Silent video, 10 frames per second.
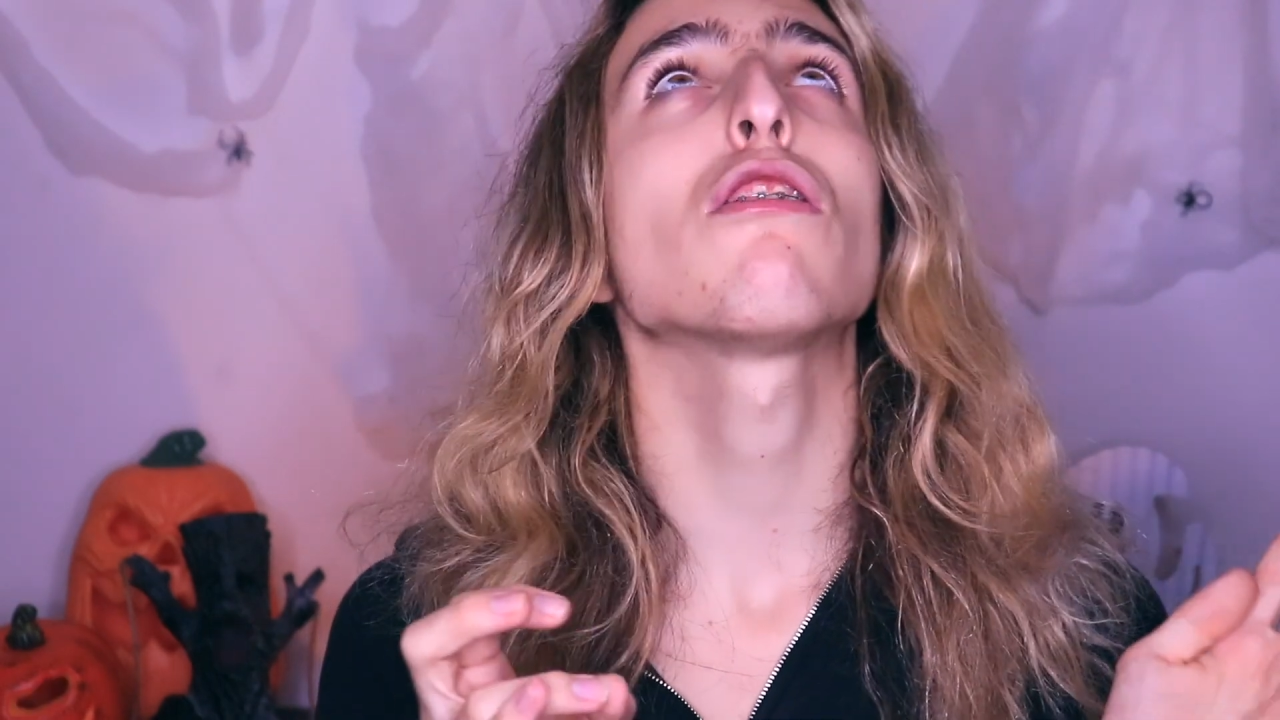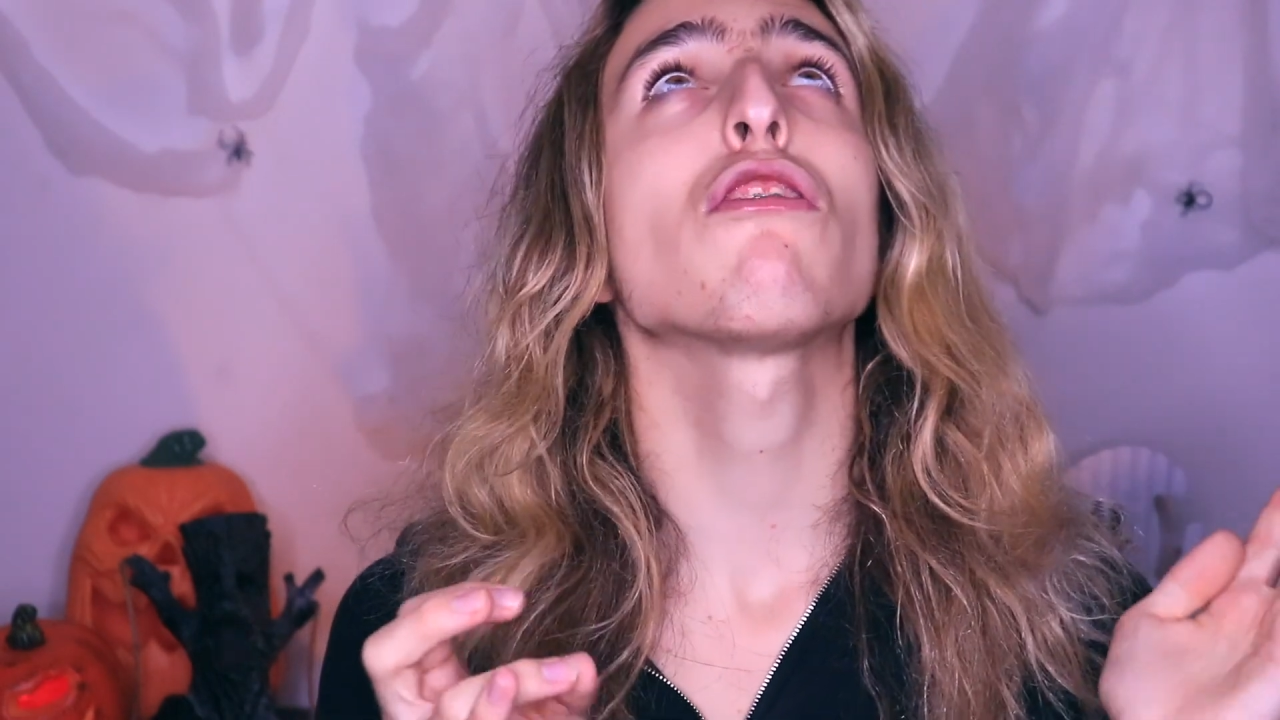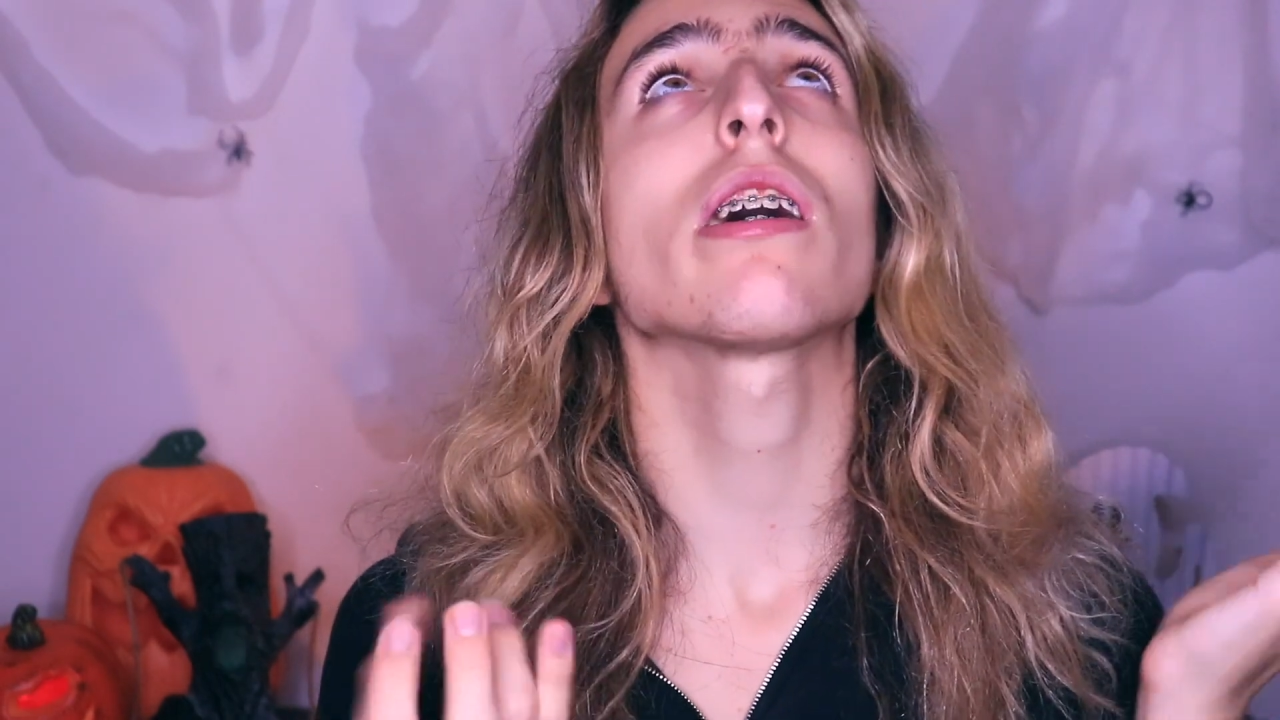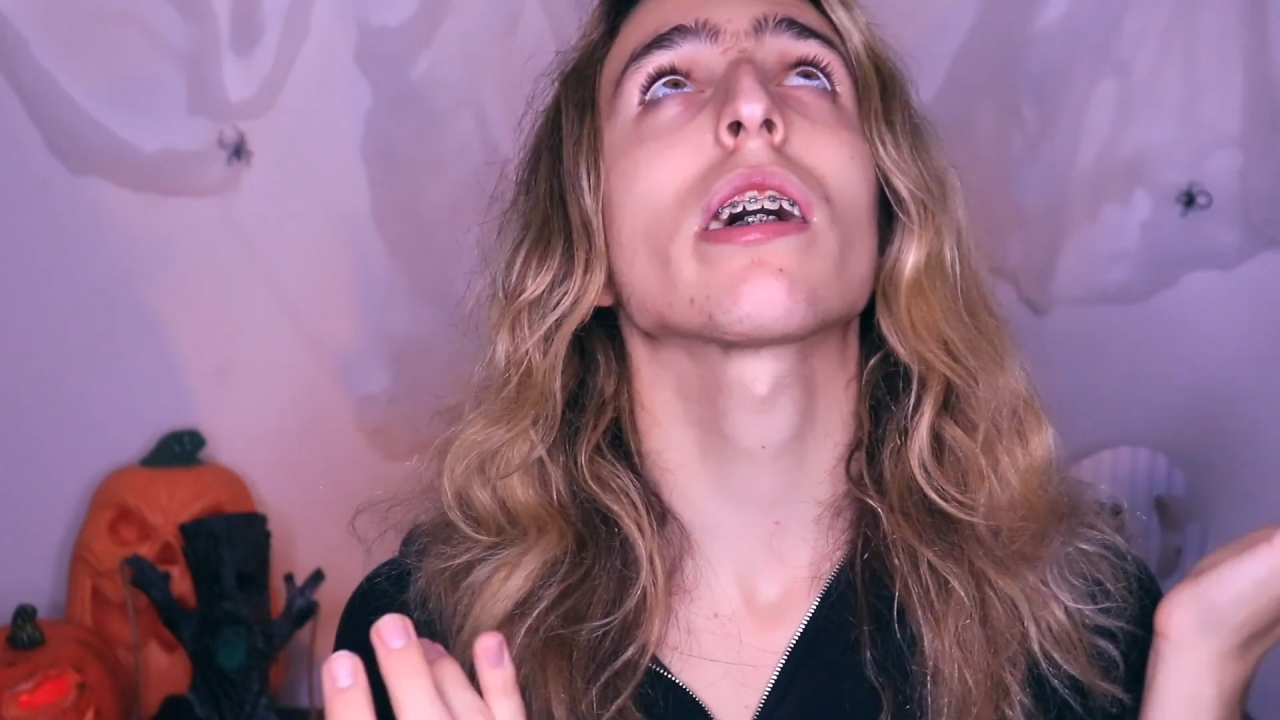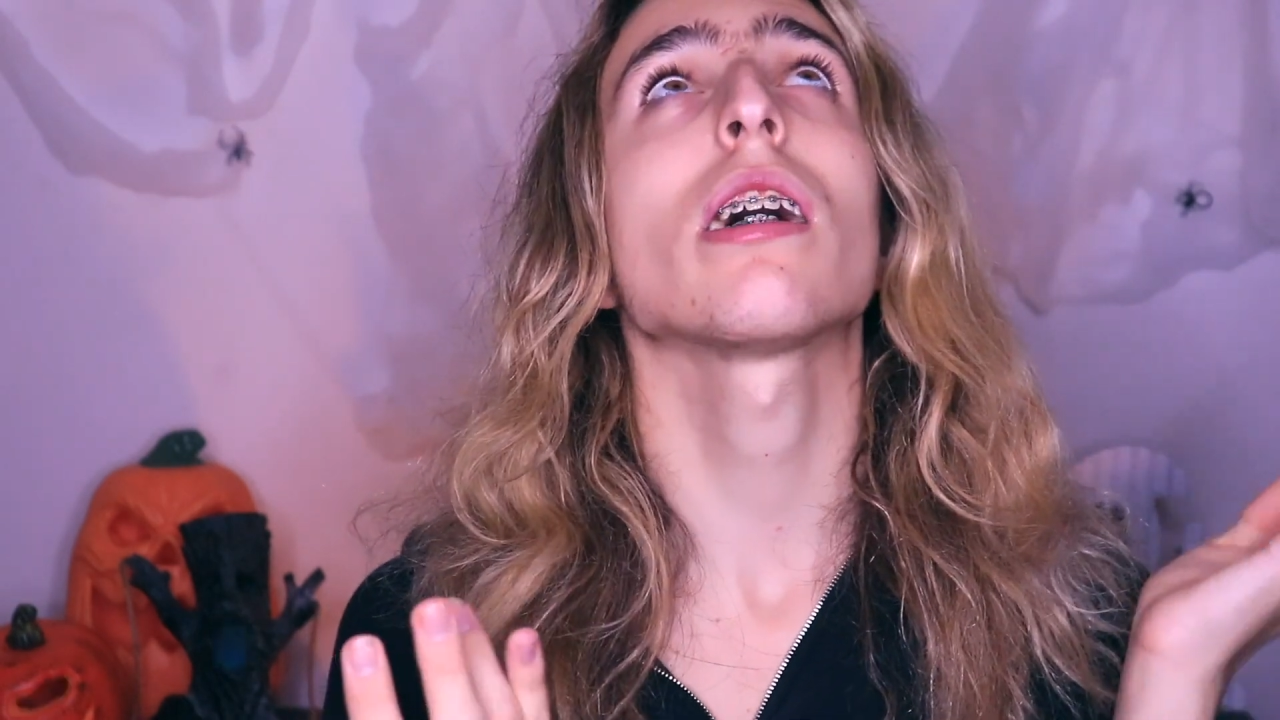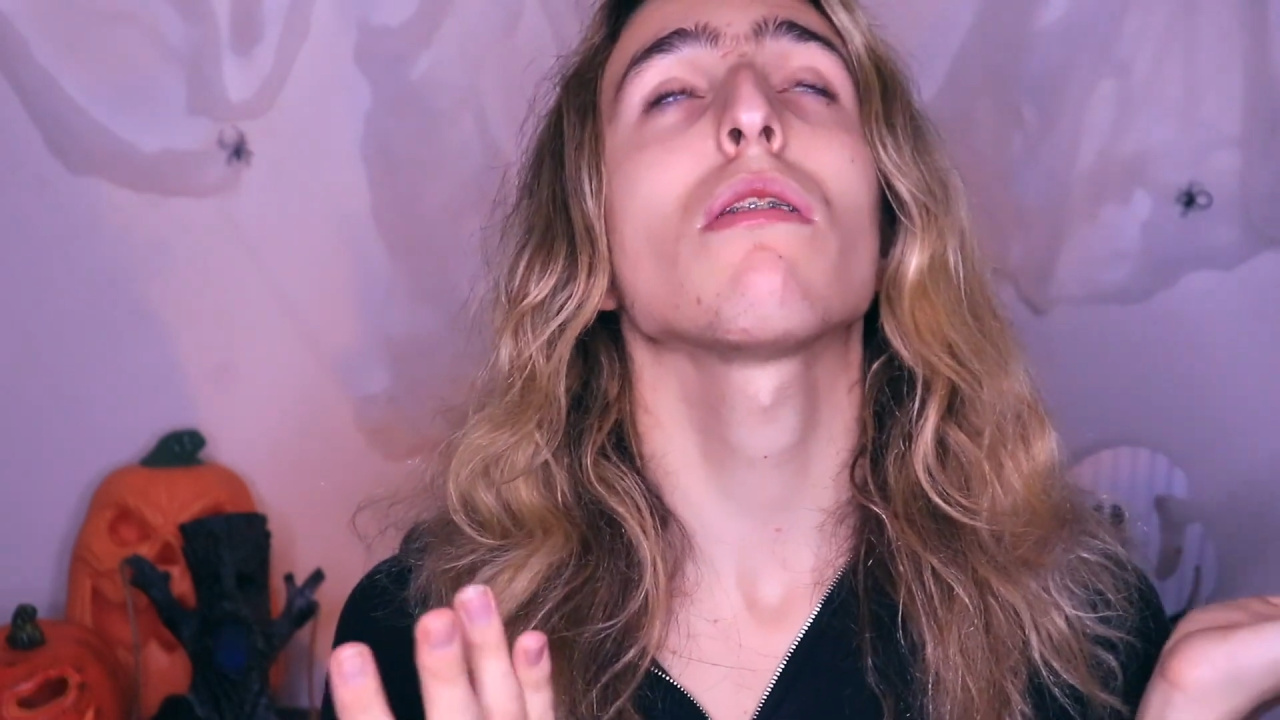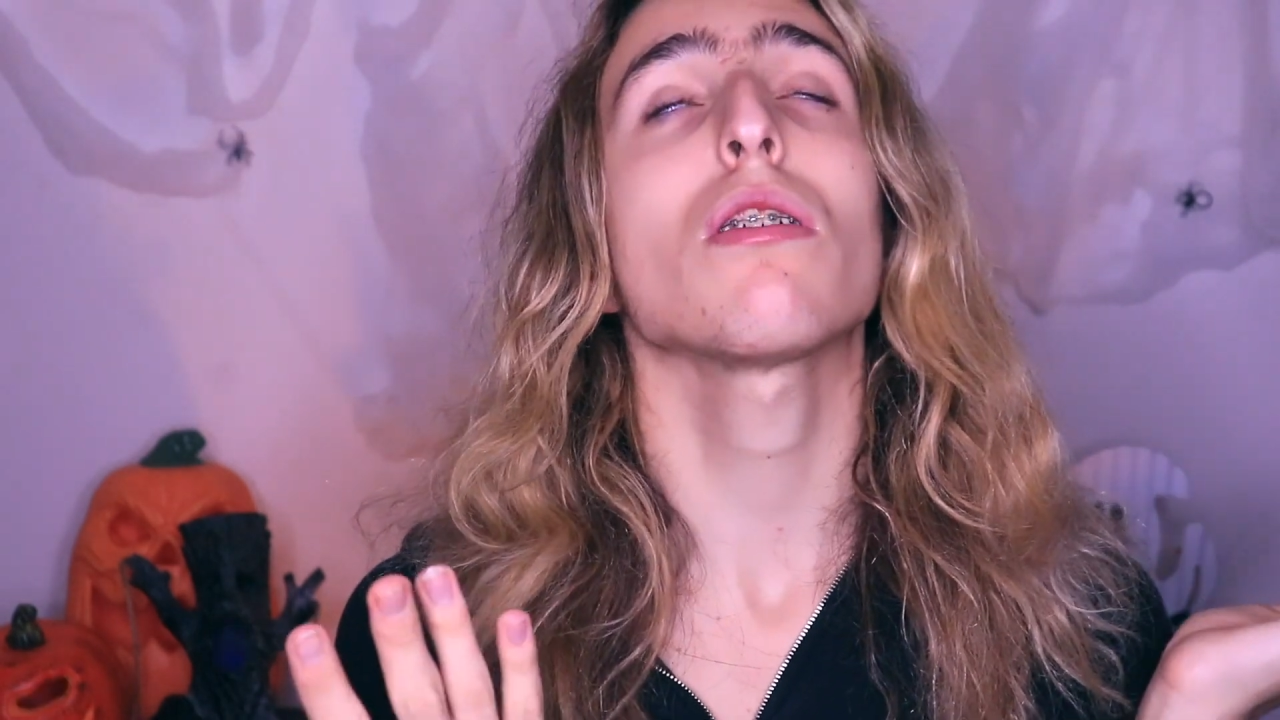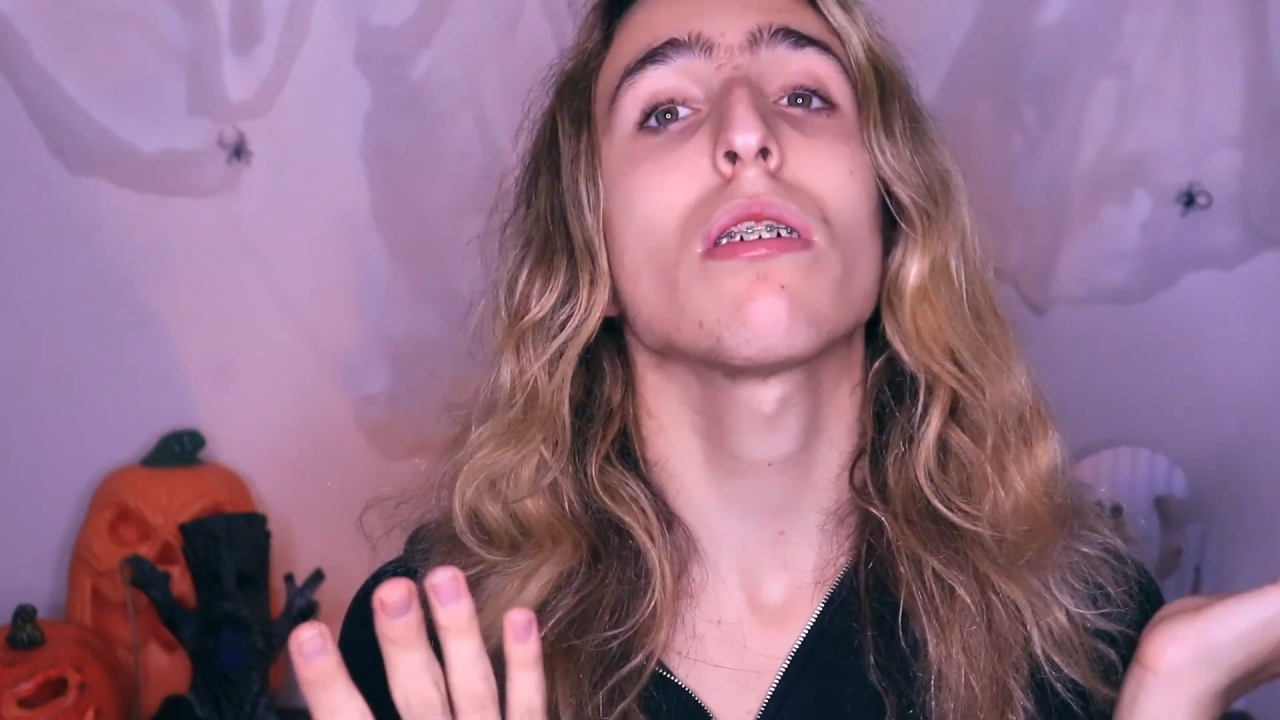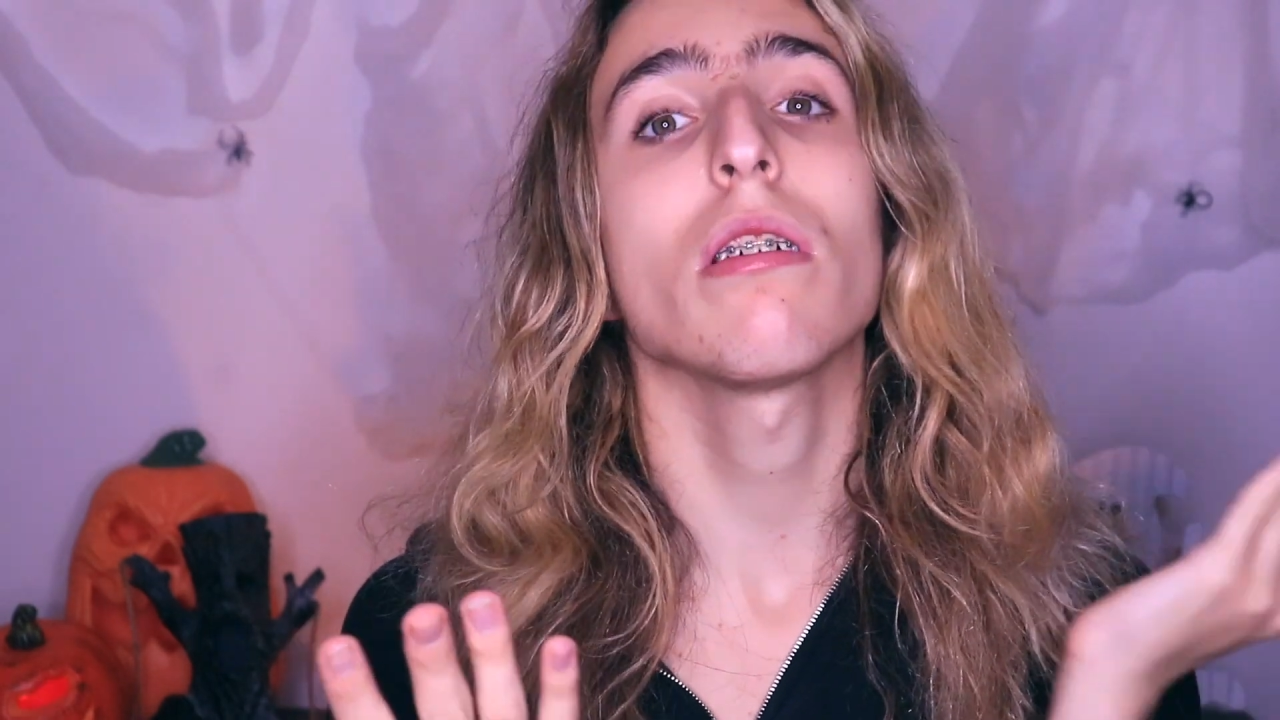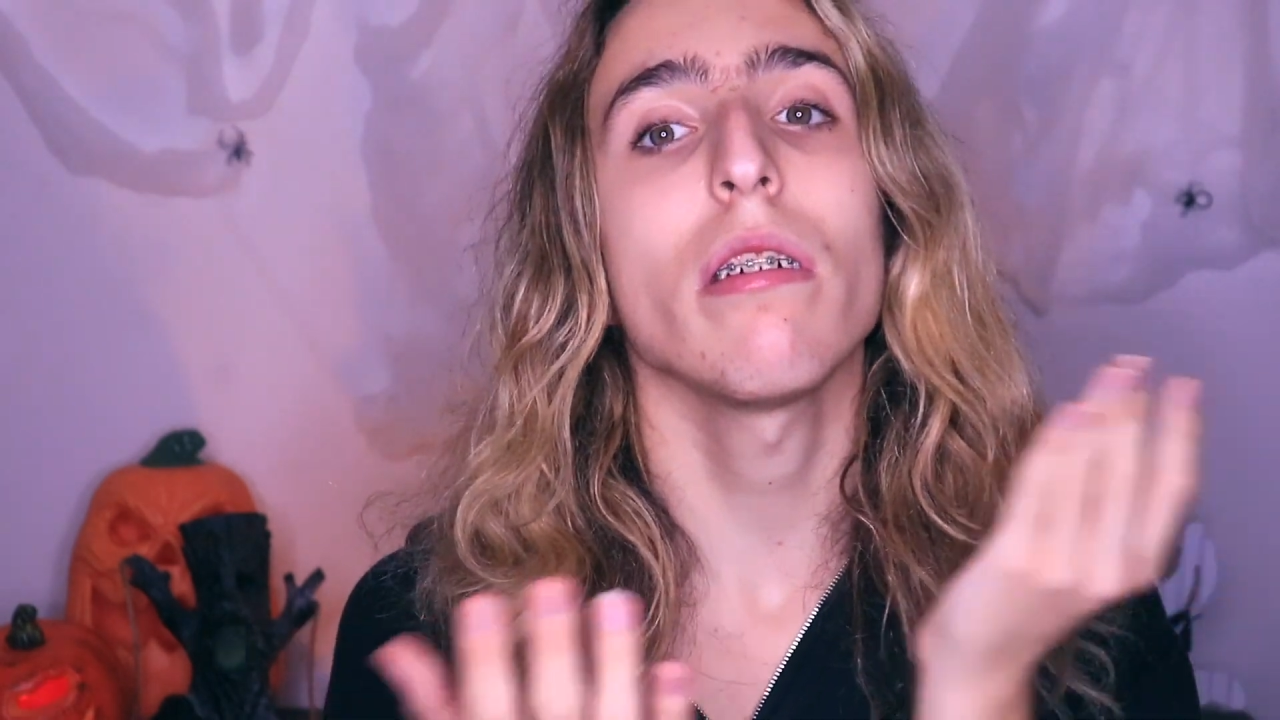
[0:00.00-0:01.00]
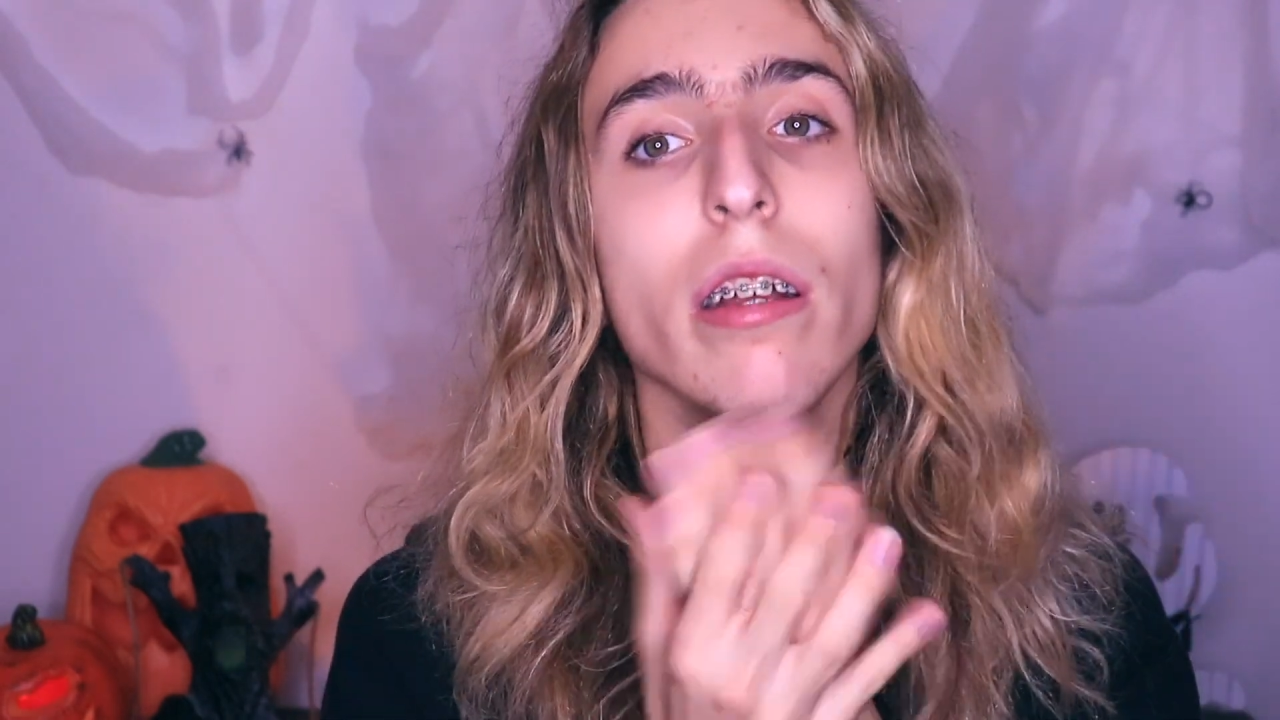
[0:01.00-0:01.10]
check out her